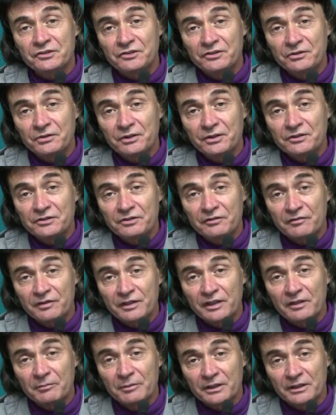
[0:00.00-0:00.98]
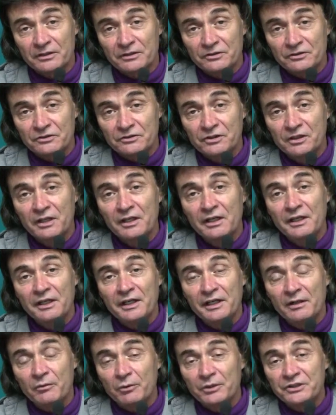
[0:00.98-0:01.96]
a series of emails
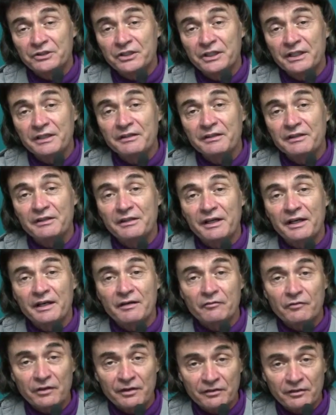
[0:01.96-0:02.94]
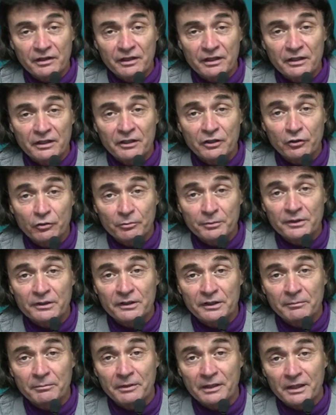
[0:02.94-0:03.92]
in which he did everything
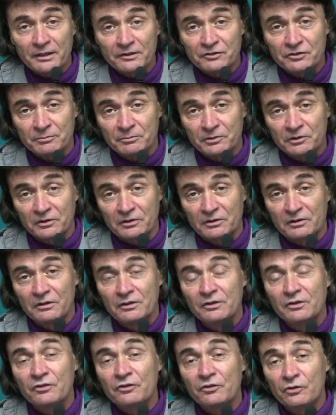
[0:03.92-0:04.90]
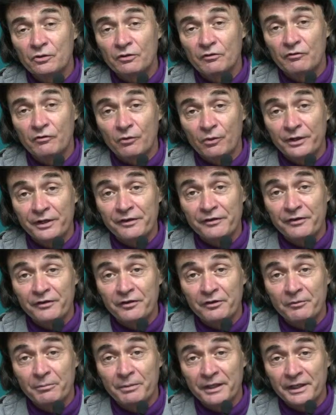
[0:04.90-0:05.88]
humanly possible to avoid the
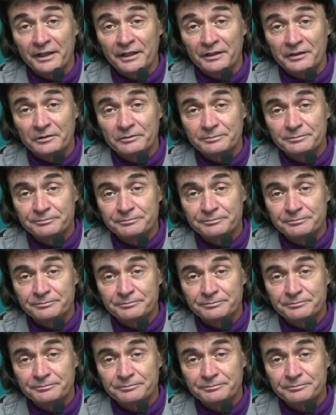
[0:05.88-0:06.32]
debate.